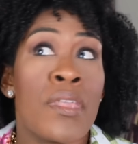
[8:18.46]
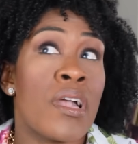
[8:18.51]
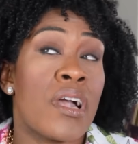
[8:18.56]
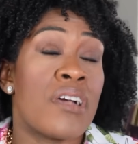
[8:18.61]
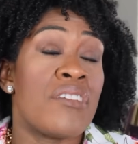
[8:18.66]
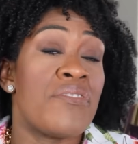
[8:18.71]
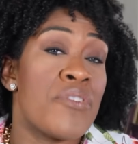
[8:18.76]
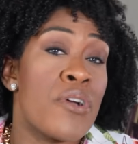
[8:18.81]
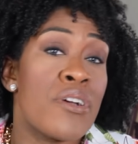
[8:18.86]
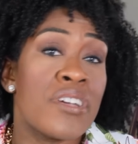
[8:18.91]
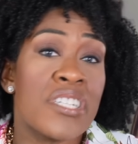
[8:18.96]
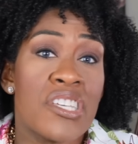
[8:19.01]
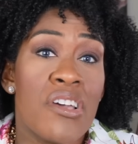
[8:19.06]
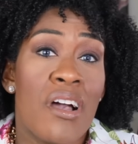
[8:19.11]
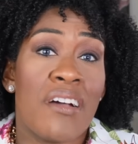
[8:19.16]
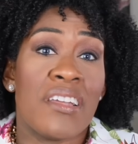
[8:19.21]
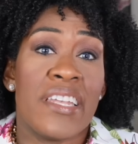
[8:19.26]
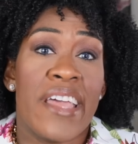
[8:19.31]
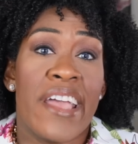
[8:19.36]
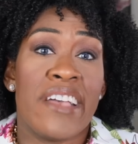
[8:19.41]
Conversely,
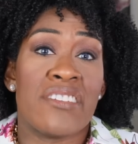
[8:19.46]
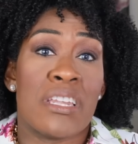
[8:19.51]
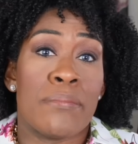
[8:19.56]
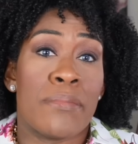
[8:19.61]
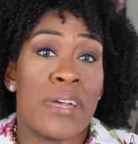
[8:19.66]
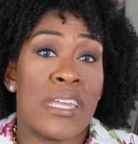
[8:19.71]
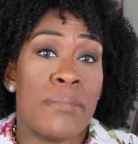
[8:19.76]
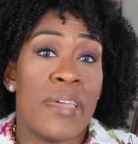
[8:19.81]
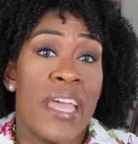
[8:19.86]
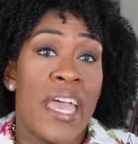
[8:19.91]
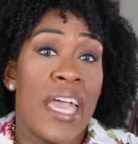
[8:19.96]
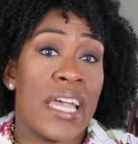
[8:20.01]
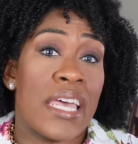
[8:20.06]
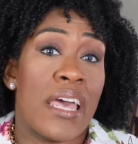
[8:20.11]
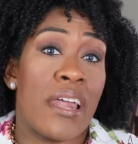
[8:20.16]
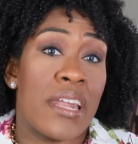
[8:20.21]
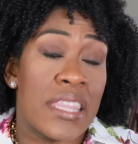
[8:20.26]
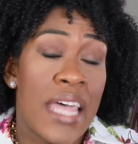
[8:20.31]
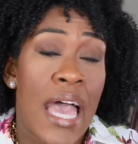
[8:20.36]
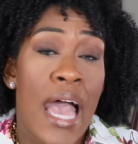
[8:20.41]
on days that I'm gonna be hanging
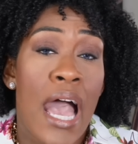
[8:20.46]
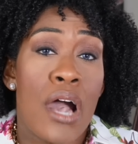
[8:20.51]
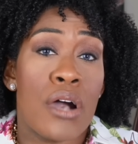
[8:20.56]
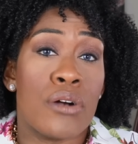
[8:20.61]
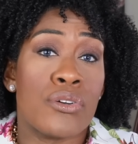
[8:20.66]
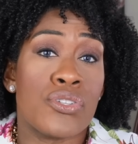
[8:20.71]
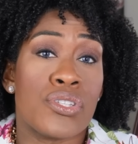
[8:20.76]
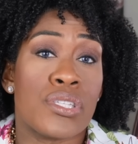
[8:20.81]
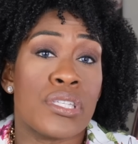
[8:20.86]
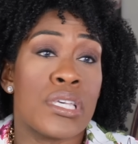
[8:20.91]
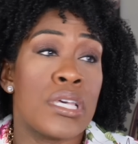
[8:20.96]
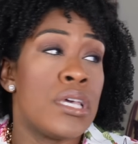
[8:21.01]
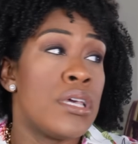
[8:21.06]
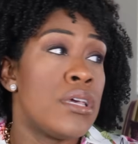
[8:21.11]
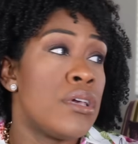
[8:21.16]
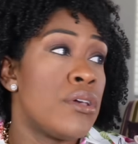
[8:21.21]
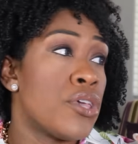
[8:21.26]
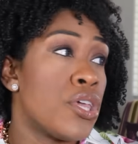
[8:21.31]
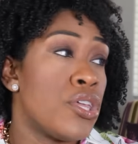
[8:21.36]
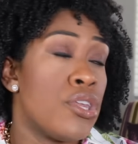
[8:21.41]
out at the house,
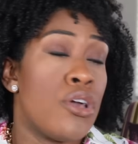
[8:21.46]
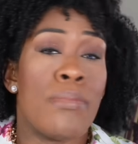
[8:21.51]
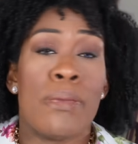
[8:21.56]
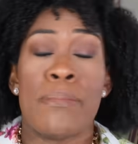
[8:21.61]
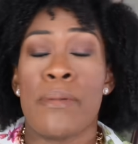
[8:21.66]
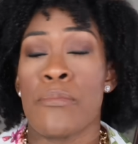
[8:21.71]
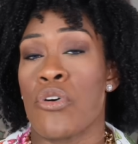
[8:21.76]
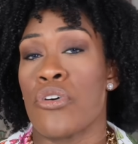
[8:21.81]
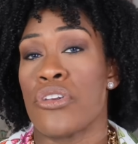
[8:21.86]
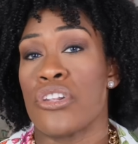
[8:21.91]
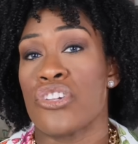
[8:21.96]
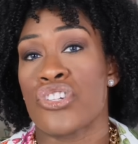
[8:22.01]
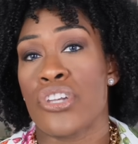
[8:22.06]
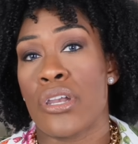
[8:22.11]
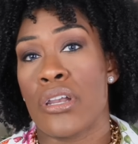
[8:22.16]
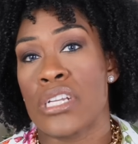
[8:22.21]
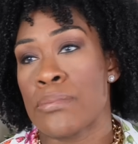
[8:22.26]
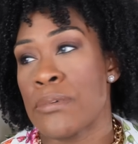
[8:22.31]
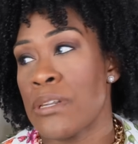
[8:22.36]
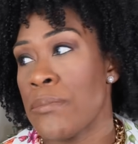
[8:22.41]
you know, maybe I'm going to
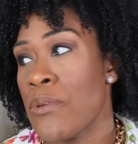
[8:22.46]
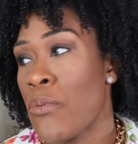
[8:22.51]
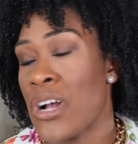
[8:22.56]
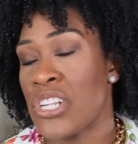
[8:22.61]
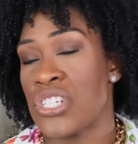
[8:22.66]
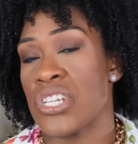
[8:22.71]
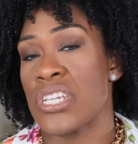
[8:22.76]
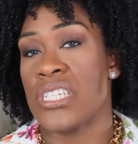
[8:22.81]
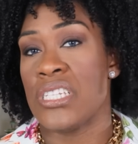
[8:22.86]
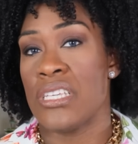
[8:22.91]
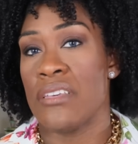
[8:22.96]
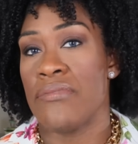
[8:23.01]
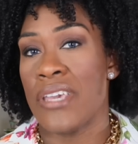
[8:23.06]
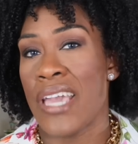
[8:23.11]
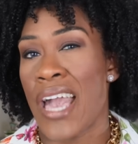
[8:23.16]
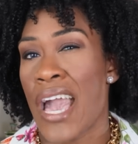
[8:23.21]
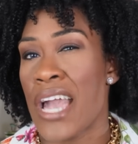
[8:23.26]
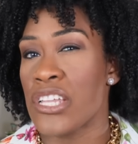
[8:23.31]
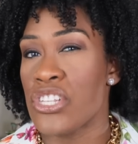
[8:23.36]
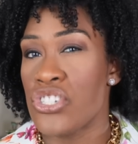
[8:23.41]
church, I'm gonna be watching TV,
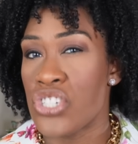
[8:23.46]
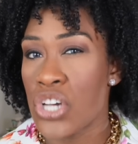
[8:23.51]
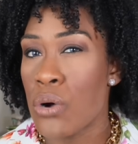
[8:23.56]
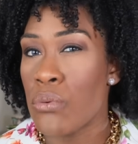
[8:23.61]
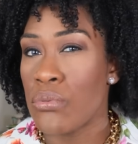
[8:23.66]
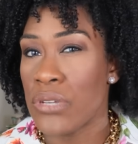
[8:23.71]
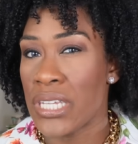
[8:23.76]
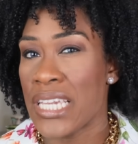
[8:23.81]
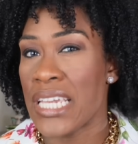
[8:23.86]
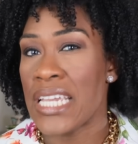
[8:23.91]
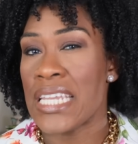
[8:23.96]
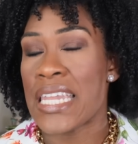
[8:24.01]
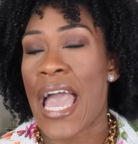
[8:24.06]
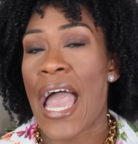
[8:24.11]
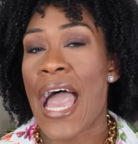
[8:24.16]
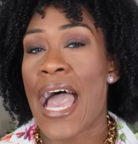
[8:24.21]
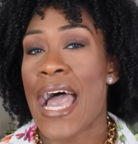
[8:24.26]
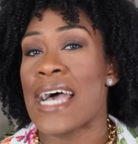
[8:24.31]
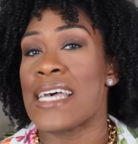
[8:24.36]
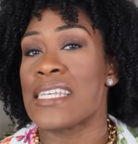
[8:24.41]
I don't need
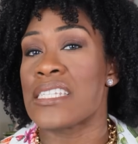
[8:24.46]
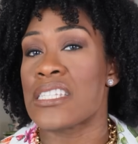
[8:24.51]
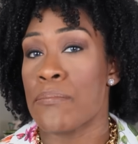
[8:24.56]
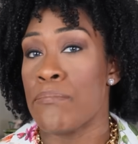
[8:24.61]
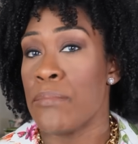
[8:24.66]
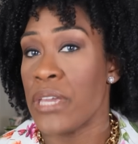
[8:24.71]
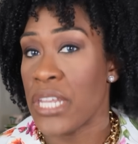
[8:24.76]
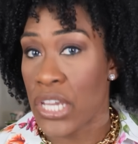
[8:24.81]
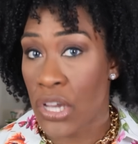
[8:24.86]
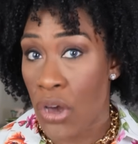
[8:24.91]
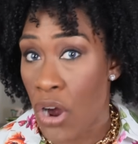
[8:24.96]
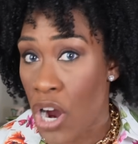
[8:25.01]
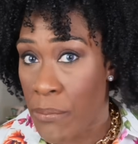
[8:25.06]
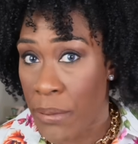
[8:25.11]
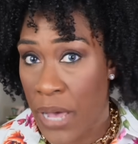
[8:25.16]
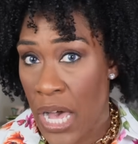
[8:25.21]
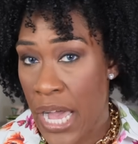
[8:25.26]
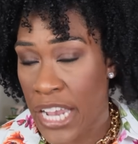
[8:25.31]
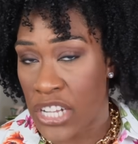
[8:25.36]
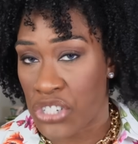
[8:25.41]
as many
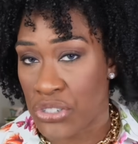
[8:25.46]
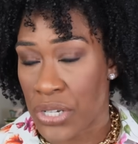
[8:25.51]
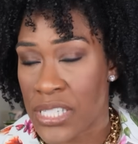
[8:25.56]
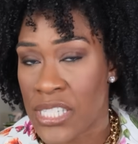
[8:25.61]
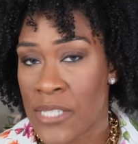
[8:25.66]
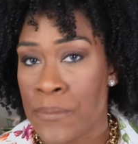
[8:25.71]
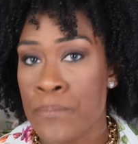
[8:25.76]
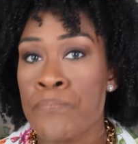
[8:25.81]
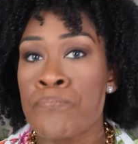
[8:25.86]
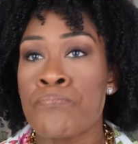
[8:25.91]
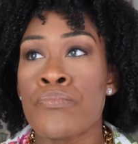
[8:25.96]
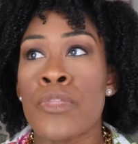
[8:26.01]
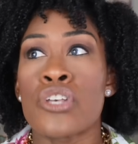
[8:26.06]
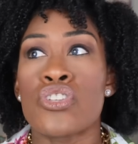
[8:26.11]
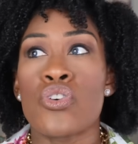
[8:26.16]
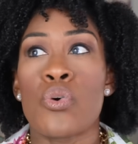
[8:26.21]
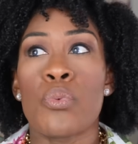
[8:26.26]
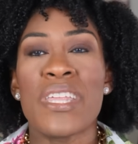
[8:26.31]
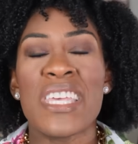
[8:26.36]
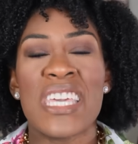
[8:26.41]
carbohydrates.
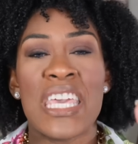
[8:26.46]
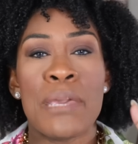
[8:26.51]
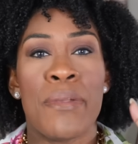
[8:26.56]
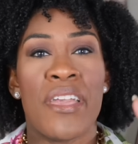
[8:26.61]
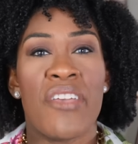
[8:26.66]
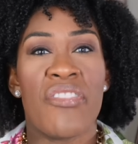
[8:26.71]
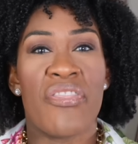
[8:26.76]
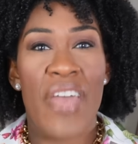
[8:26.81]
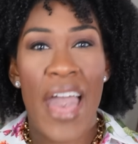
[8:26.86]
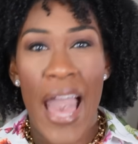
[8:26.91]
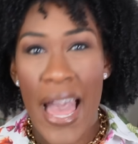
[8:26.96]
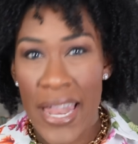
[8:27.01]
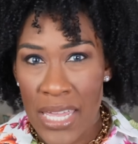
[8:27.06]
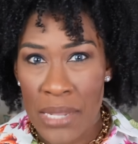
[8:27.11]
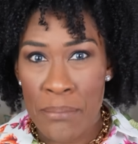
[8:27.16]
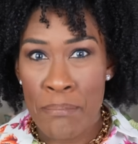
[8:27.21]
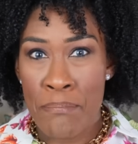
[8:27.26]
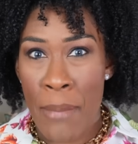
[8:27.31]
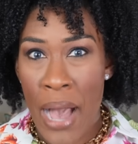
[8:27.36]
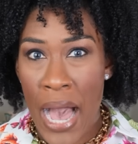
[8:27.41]
So really keeping that
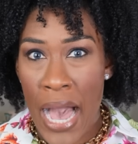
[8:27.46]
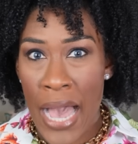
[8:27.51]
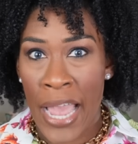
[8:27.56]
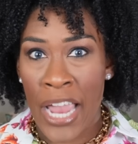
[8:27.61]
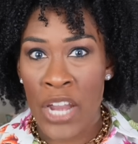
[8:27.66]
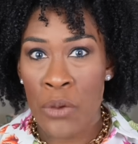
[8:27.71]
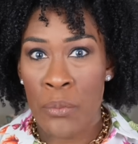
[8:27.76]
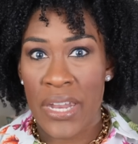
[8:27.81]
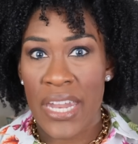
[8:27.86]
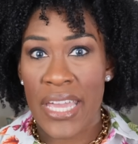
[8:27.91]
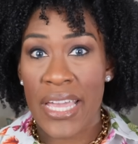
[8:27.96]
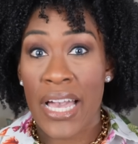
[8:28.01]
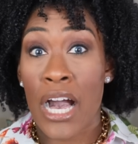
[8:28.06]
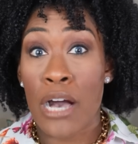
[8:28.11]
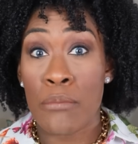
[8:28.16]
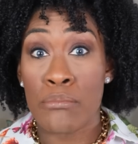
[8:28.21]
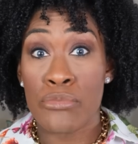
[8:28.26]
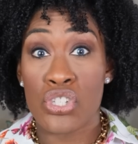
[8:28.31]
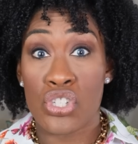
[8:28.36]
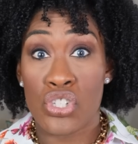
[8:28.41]
in mind when it
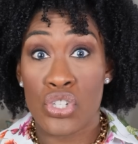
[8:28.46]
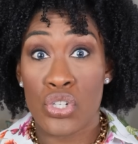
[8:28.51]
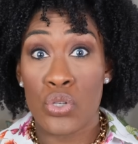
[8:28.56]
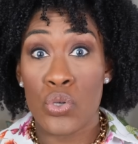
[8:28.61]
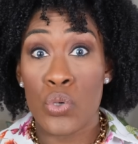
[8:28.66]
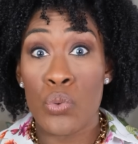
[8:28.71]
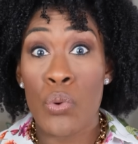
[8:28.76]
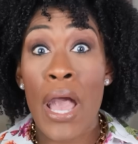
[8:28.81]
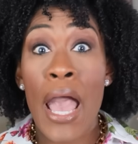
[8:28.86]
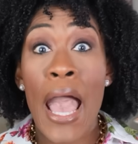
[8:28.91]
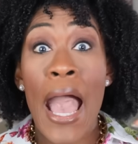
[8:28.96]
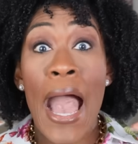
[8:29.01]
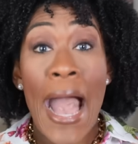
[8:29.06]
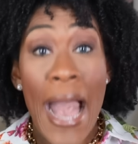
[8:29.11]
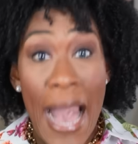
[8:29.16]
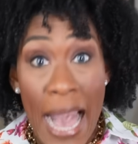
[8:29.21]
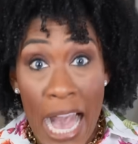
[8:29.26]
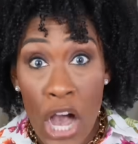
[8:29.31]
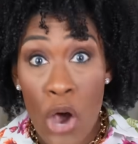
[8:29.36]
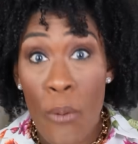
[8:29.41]
comes to
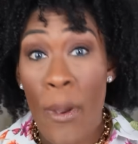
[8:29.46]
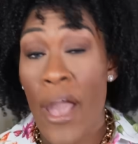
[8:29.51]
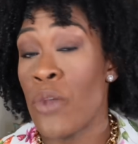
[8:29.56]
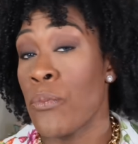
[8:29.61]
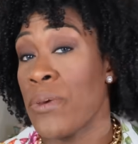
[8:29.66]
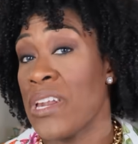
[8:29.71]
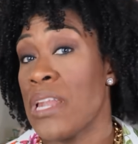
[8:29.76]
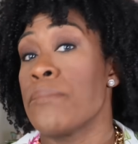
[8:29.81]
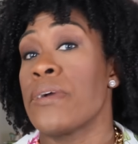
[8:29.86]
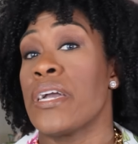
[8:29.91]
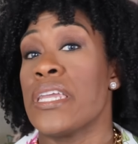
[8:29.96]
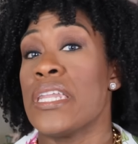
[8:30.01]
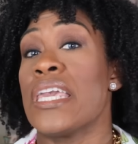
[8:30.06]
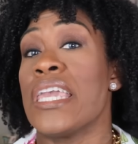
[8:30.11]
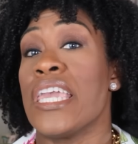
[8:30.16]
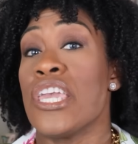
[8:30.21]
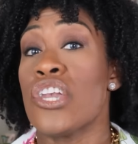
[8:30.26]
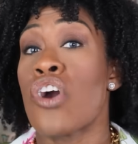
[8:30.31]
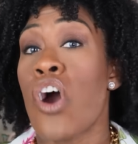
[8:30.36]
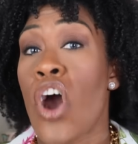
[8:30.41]
how and when I'm gonna
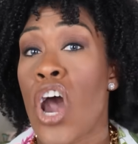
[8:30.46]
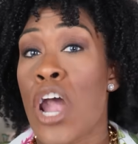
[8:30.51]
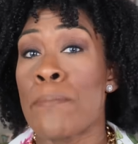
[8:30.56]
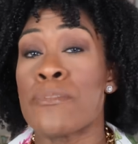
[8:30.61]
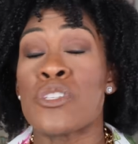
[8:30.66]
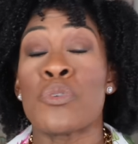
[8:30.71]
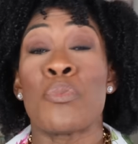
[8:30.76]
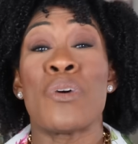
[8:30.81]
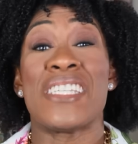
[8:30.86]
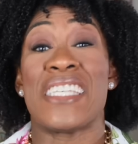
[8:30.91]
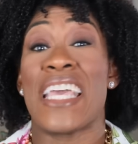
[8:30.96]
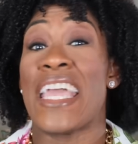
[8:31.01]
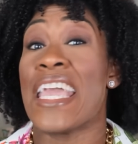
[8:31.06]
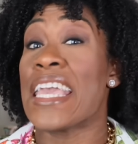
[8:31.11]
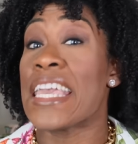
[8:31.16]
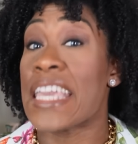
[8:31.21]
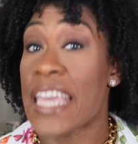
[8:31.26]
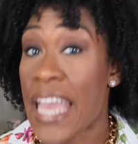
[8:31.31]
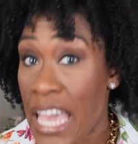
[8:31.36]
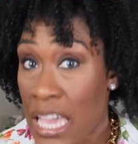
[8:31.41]
eat carbs was a
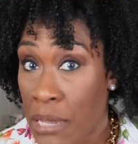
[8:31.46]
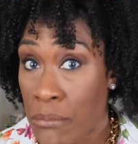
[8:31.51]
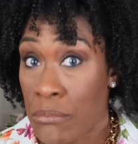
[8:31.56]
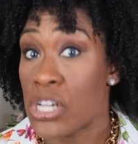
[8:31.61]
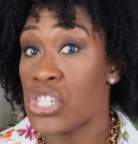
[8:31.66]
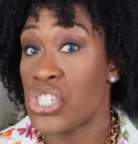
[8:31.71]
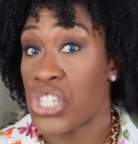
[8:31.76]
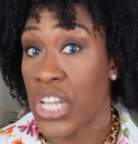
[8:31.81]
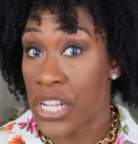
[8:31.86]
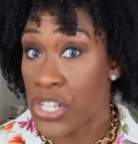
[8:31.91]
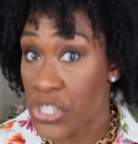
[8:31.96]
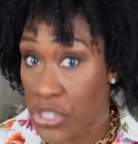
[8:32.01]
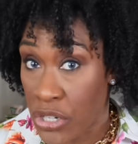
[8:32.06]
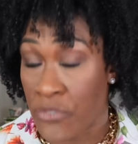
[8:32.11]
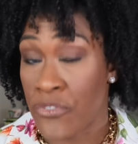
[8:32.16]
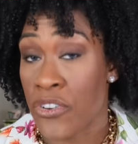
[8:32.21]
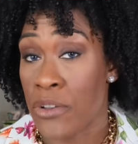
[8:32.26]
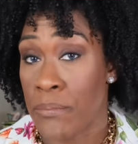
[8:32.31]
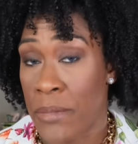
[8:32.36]
game changer for